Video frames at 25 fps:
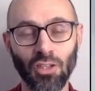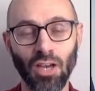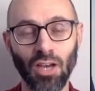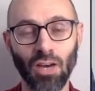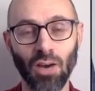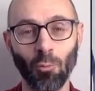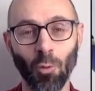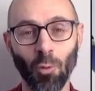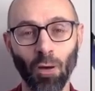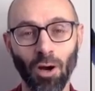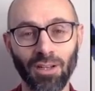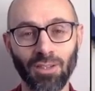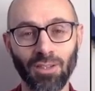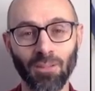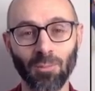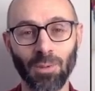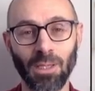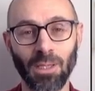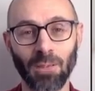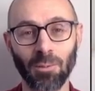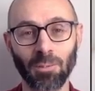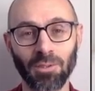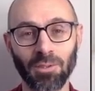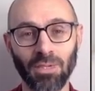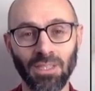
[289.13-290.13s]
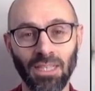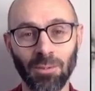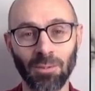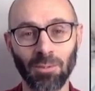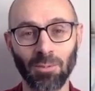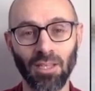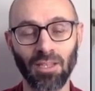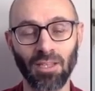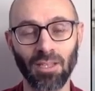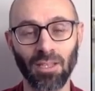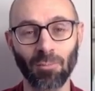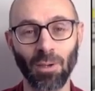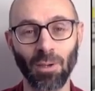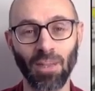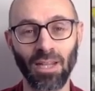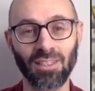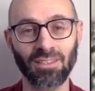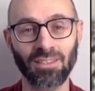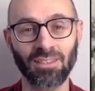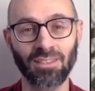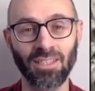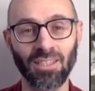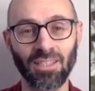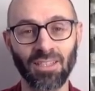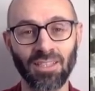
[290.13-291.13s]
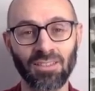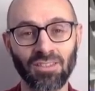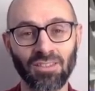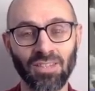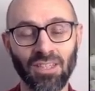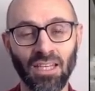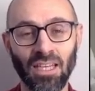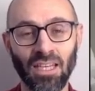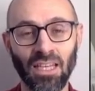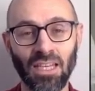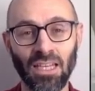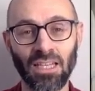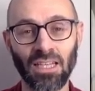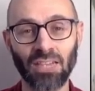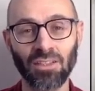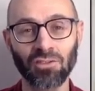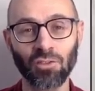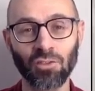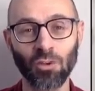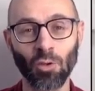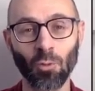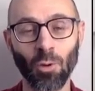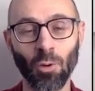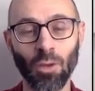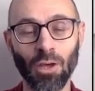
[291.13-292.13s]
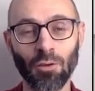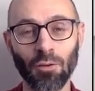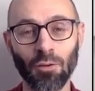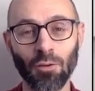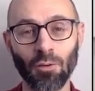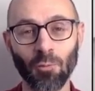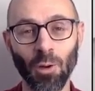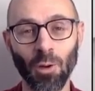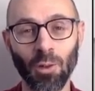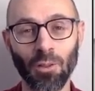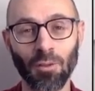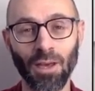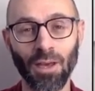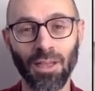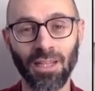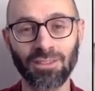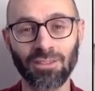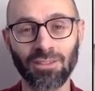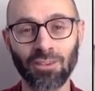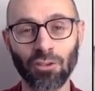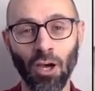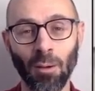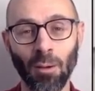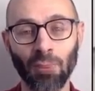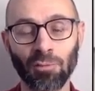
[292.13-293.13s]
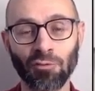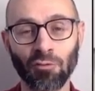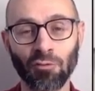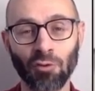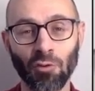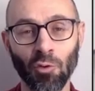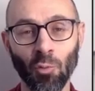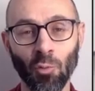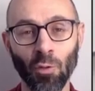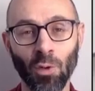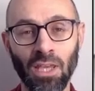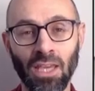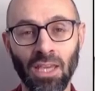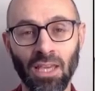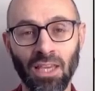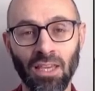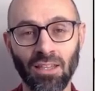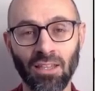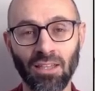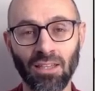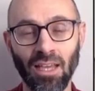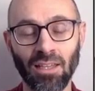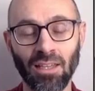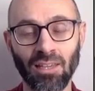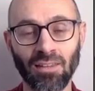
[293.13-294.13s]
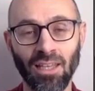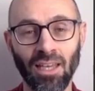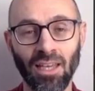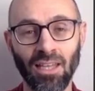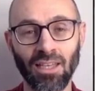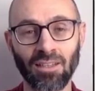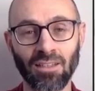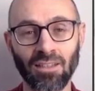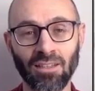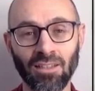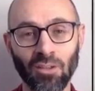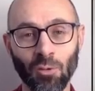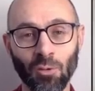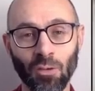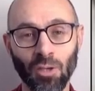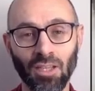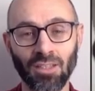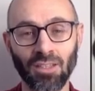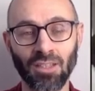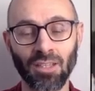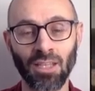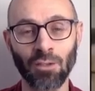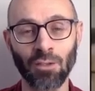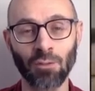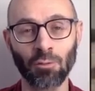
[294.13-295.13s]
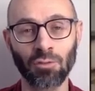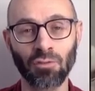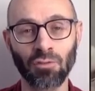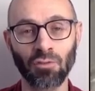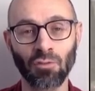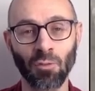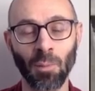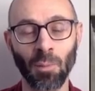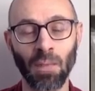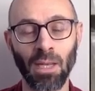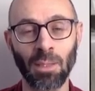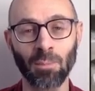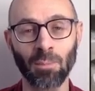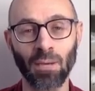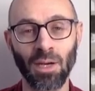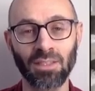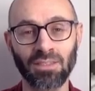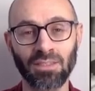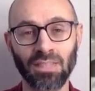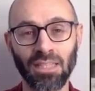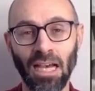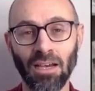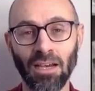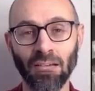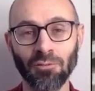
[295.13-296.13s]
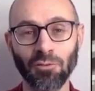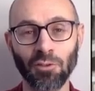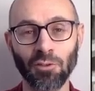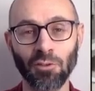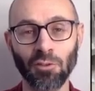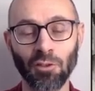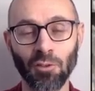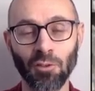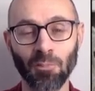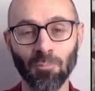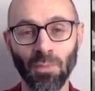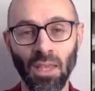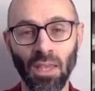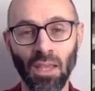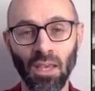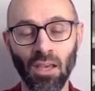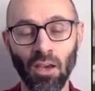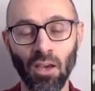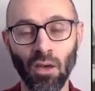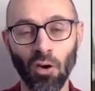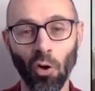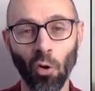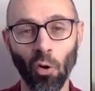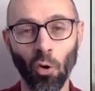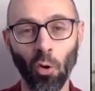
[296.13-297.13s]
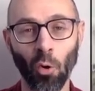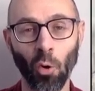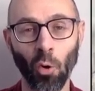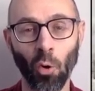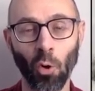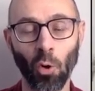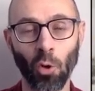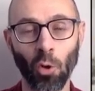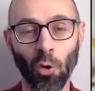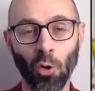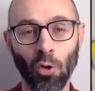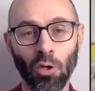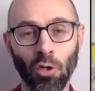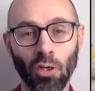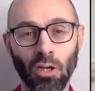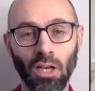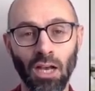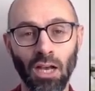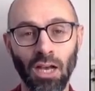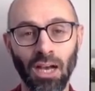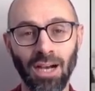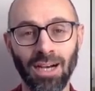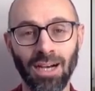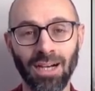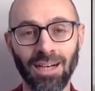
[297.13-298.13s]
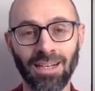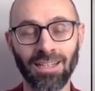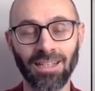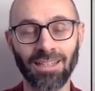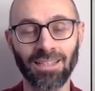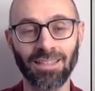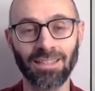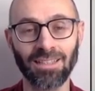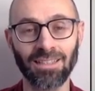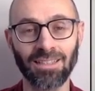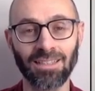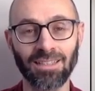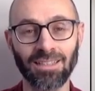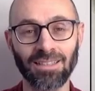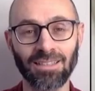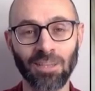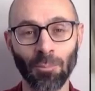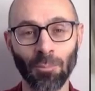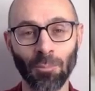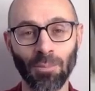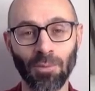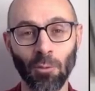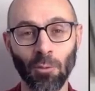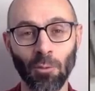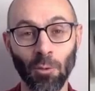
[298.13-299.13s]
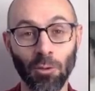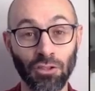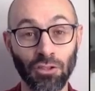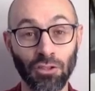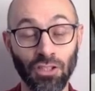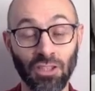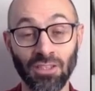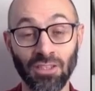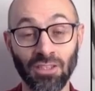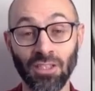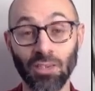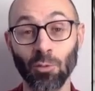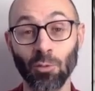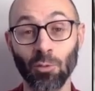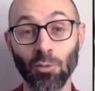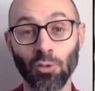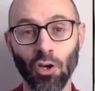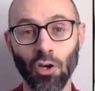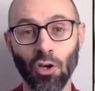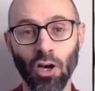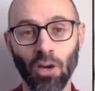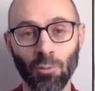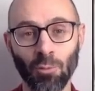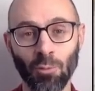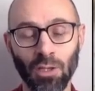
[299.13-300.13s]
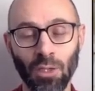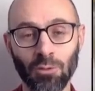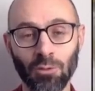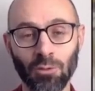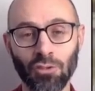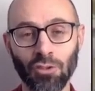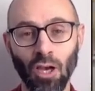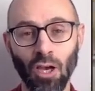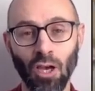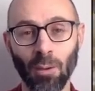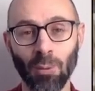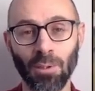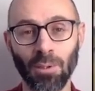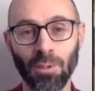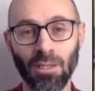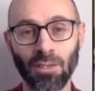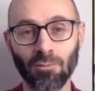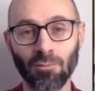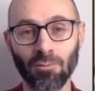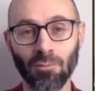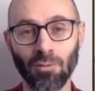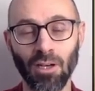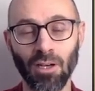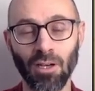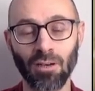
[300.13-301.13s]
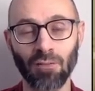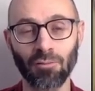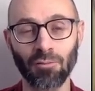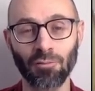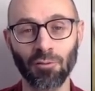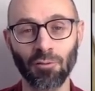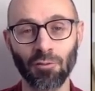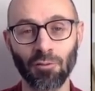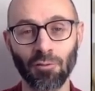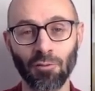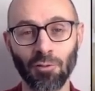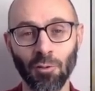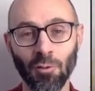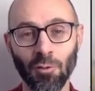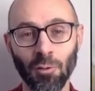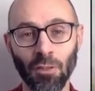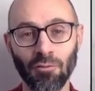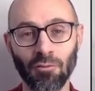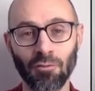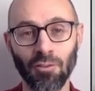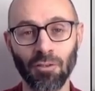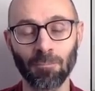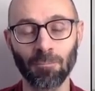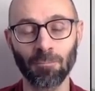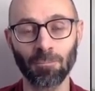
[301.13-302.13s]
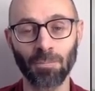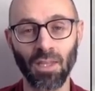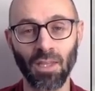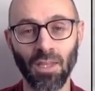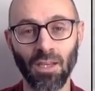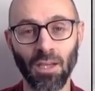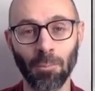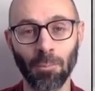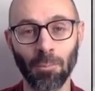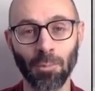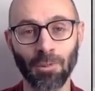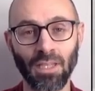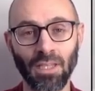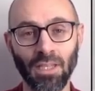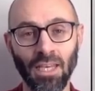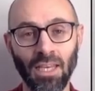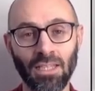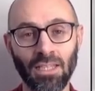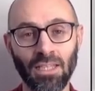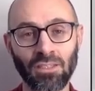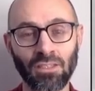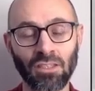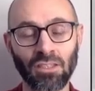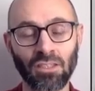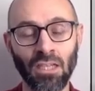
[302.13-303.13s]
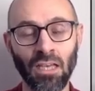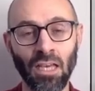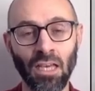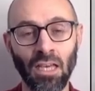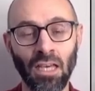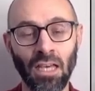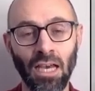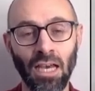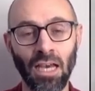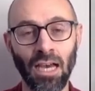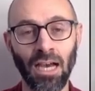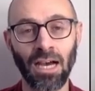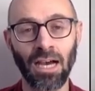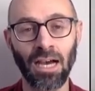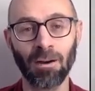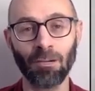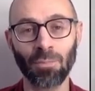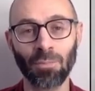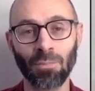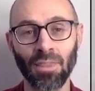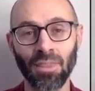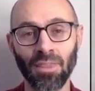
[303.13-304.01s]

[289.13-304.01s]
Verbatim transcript: uh, want to be able to keep killing Palestinians. So whether whether that stops for a week and then you know continues for many months after, or uh, some or just continues on without stopping uh, for you know even a couple days, um,